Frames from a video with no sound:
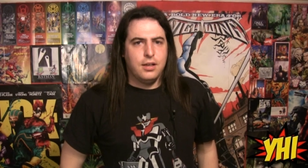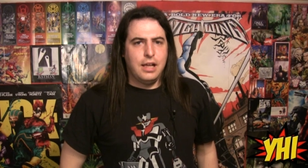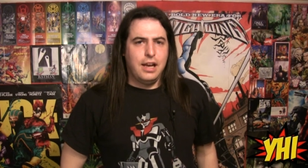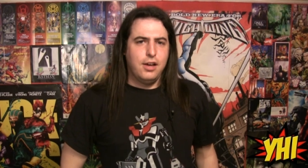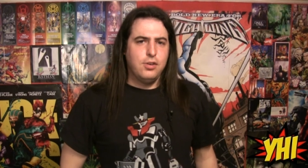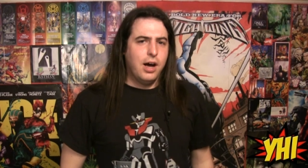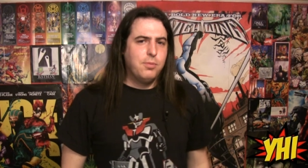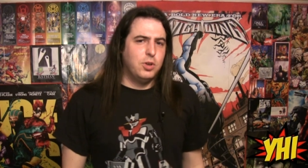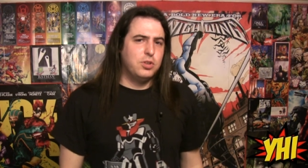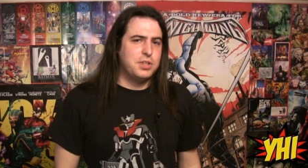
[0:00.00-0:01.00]
Hello, I'm
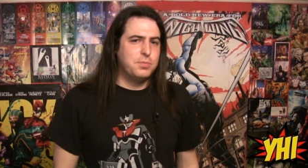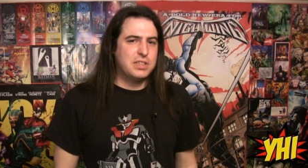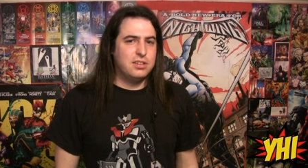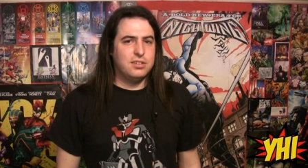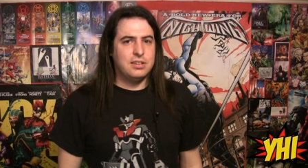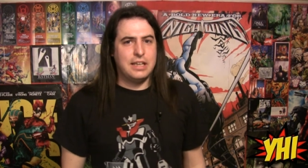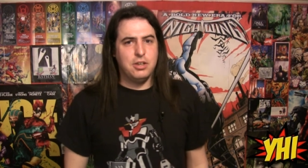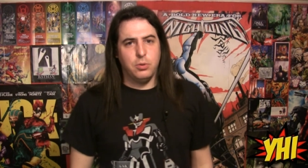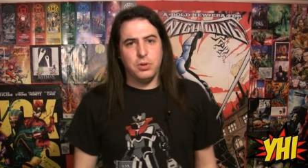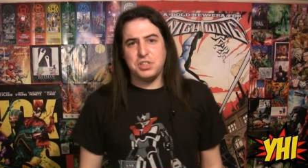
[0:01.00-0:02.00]
Lord Jimsicle, and you're
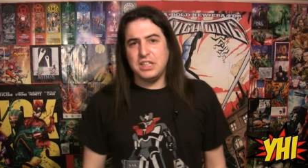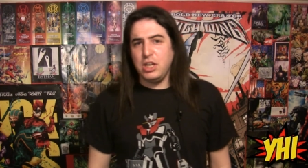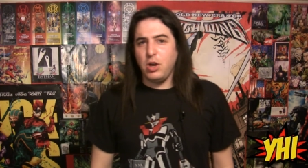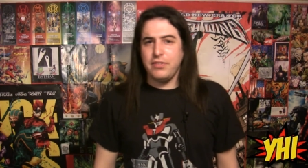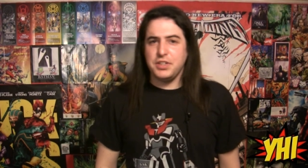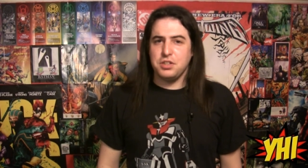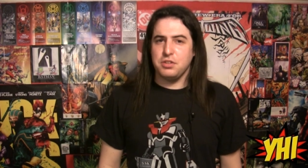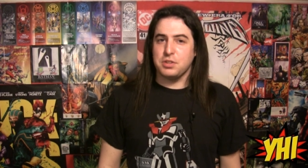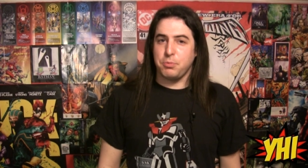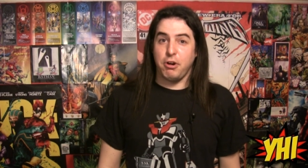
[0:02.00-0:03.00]
watching You Have Issues,
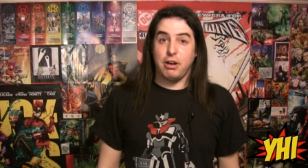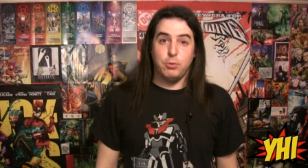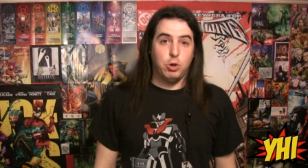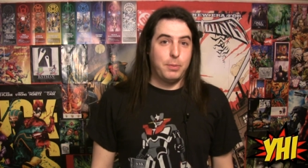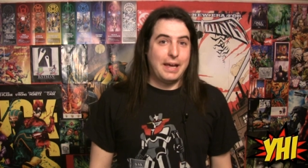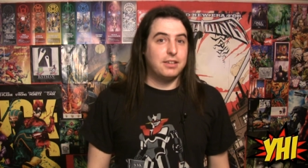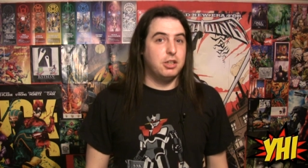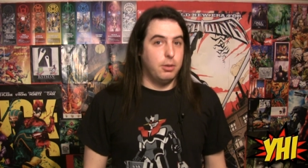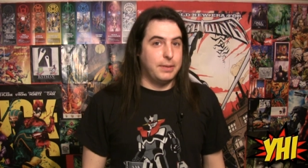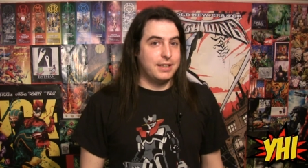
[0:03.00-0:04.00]
a program all about
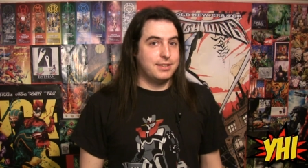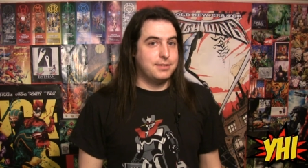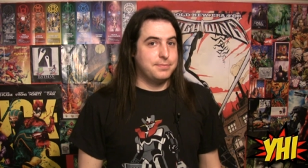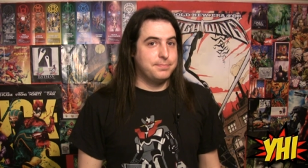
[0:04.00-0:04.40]
comics.